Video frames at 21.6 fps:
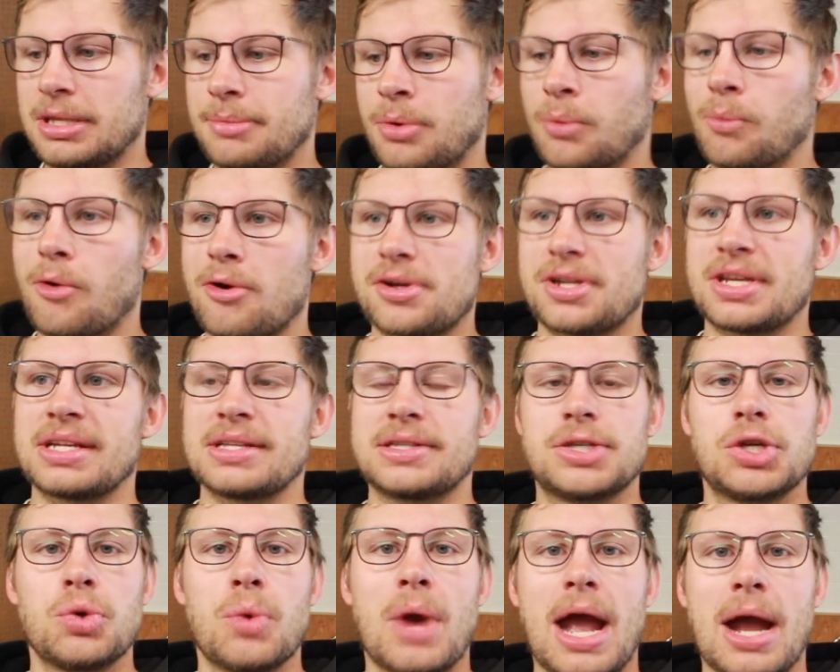been working
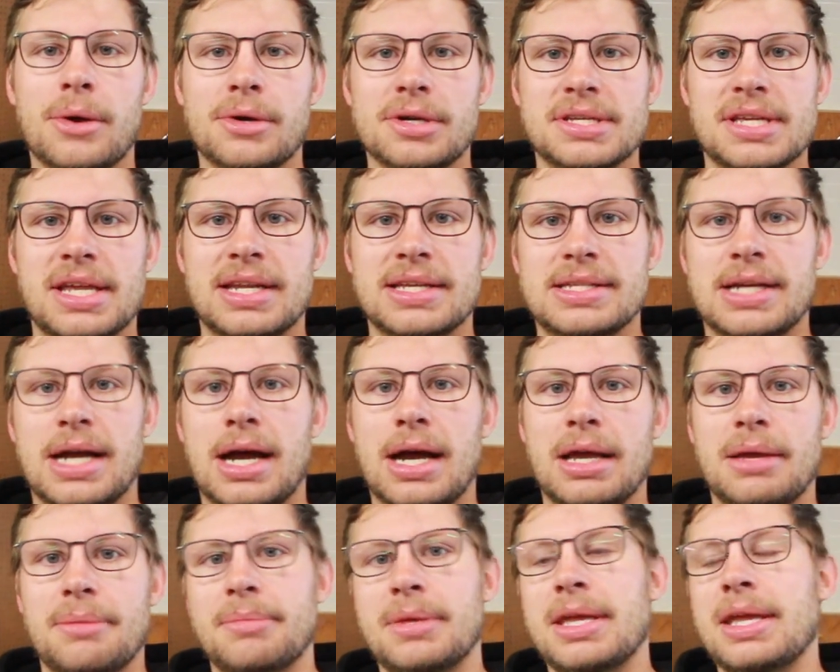2 hours at a
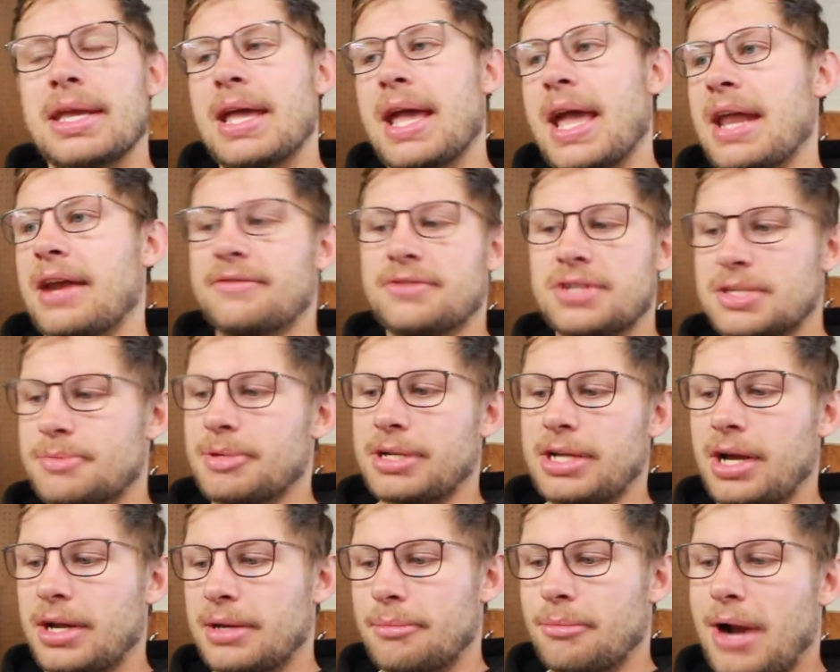time, and I've just been
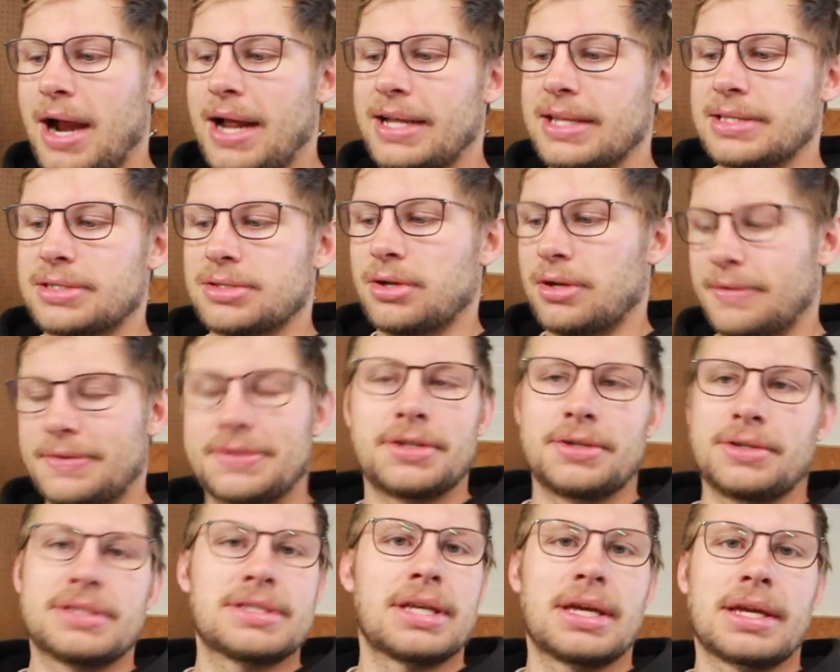cutting brackets off,
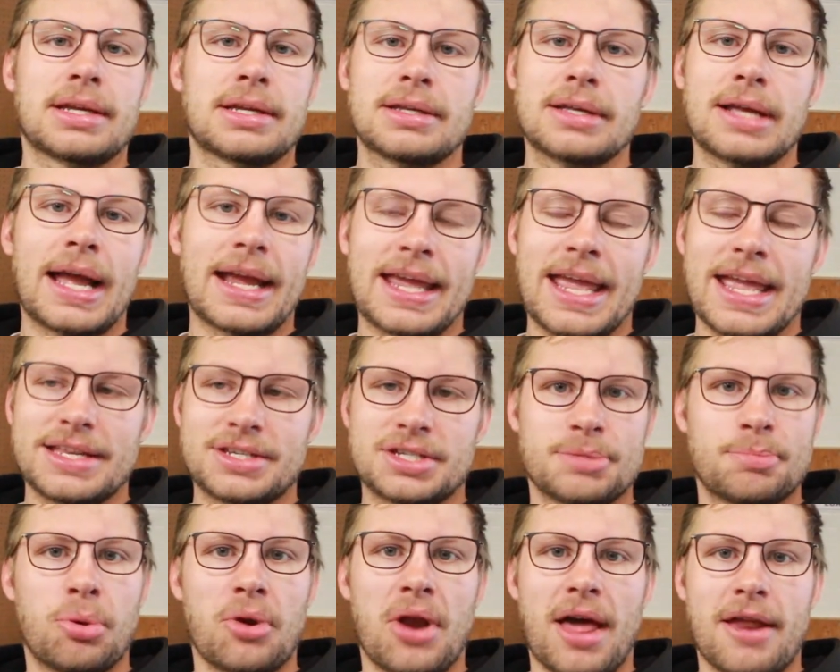so it's like I can't
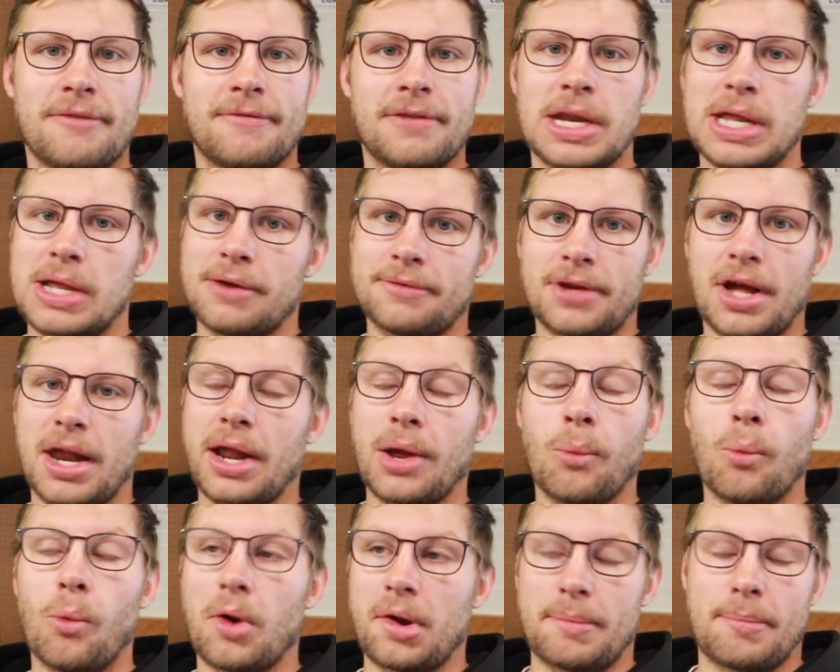just put out a video of
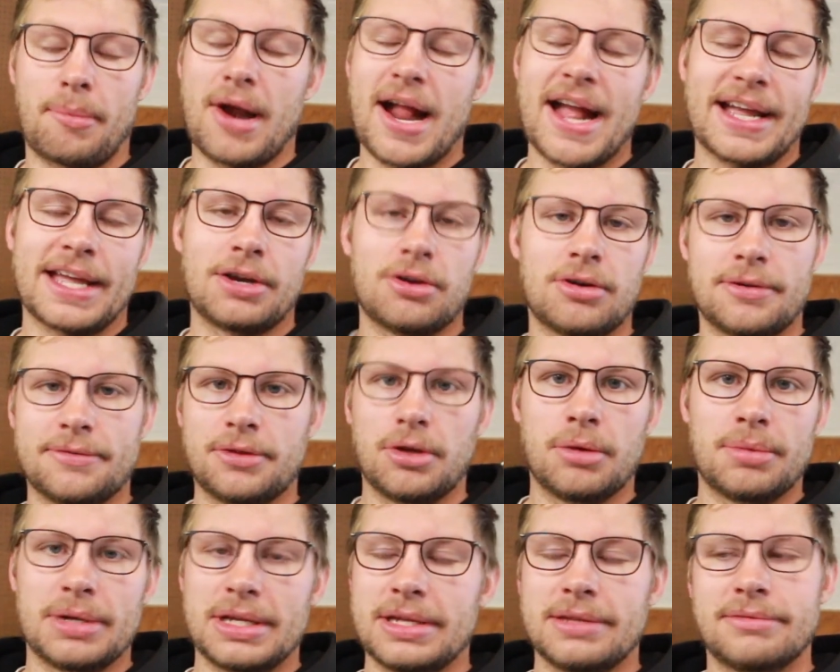cutting 1 bracket off.
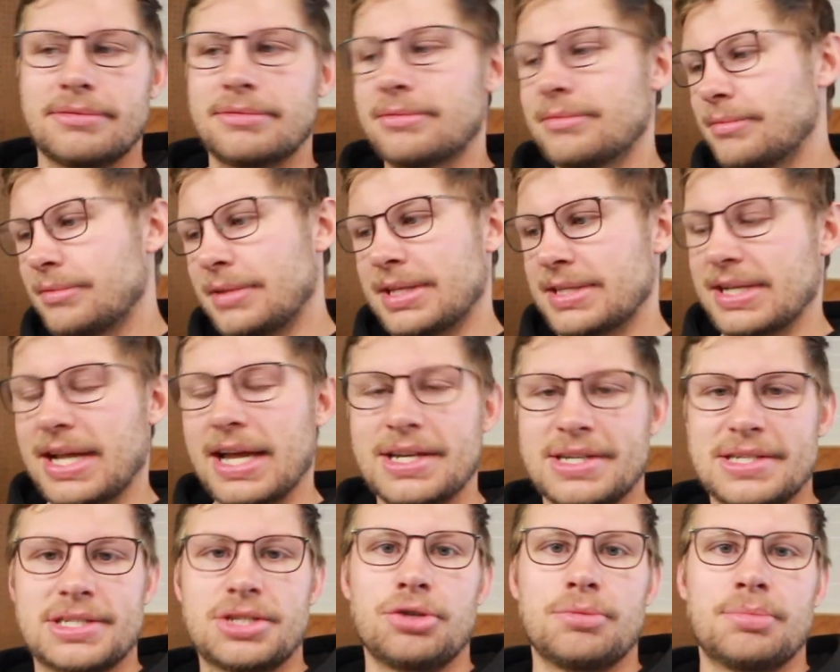That's kind
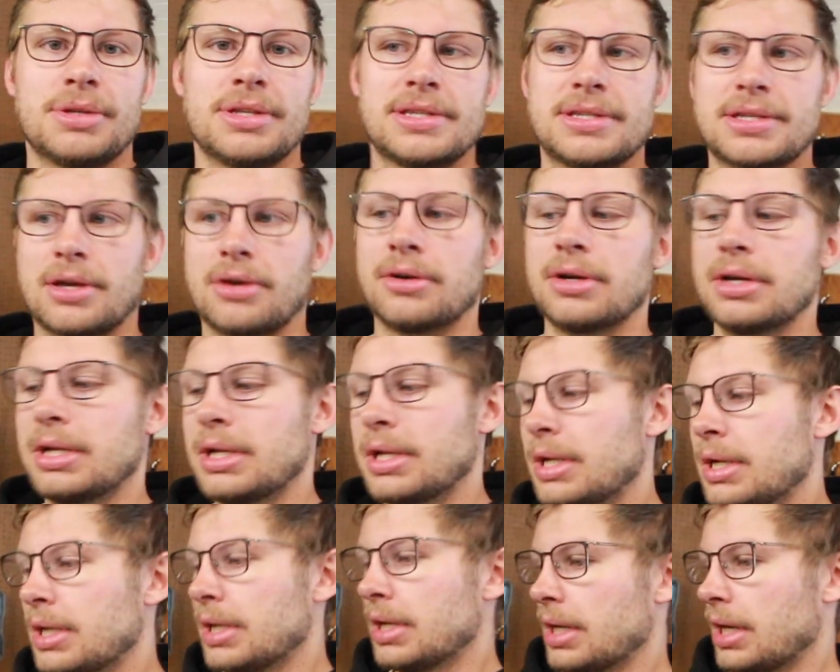of stupid. So
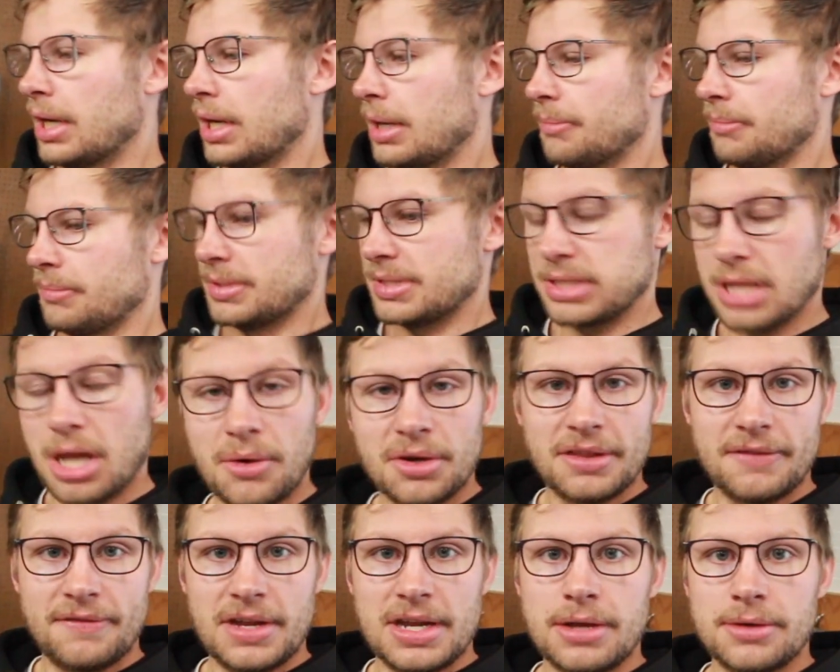slow
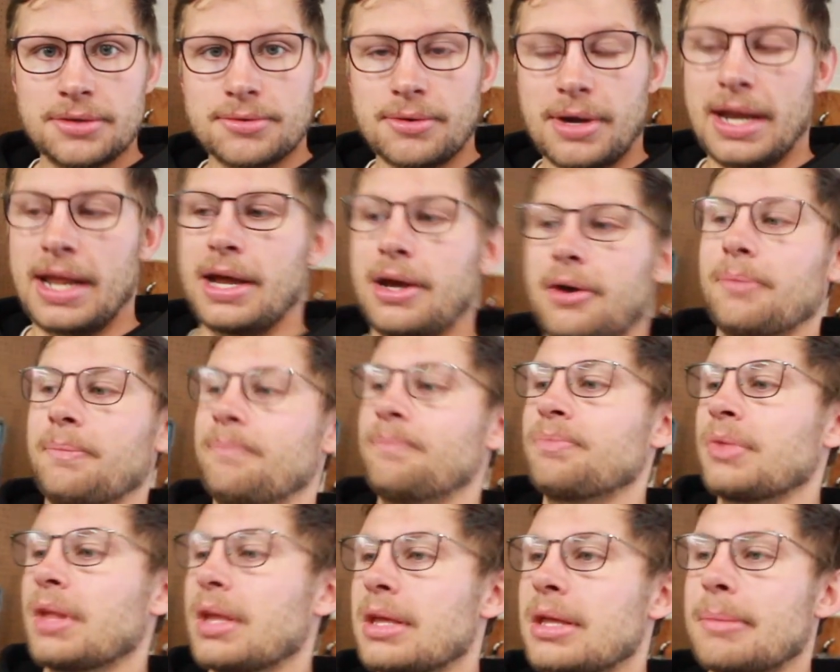on the videos right now.
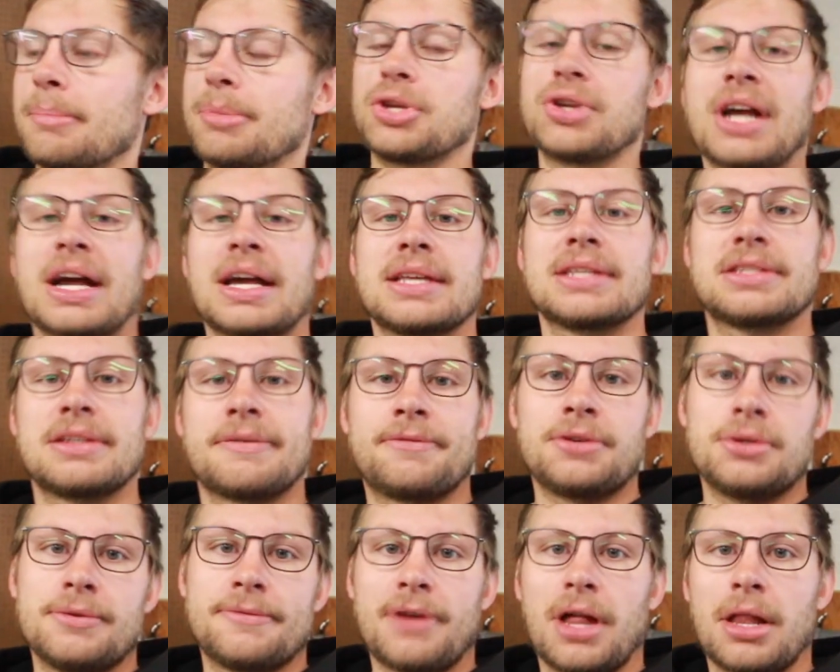But you guys, if
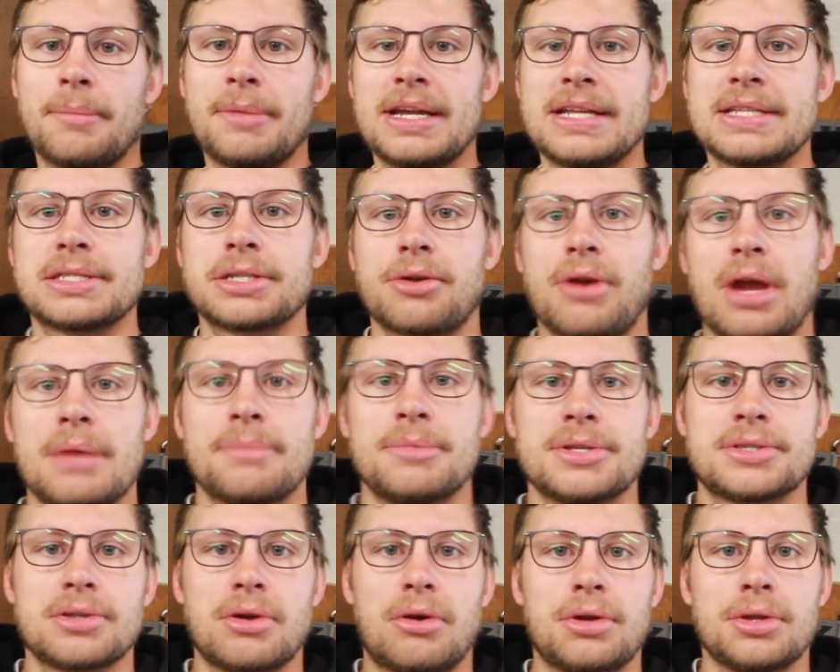you follow my Instagram, you
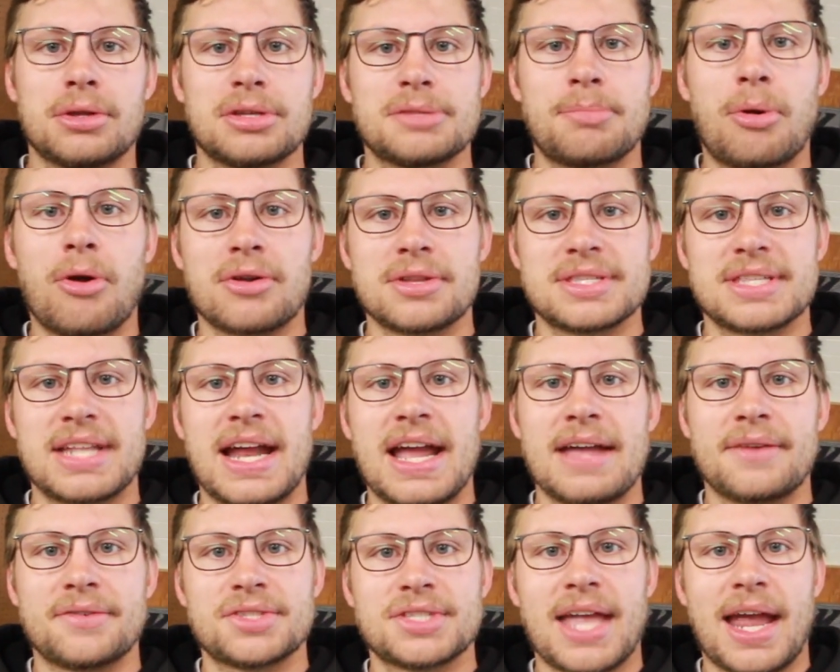saw all those parts that I
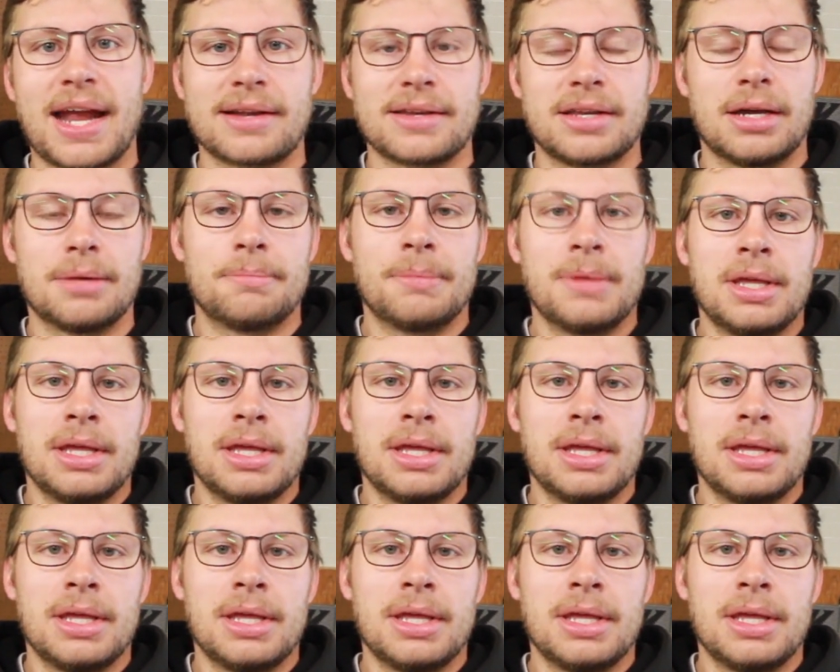have stacked up.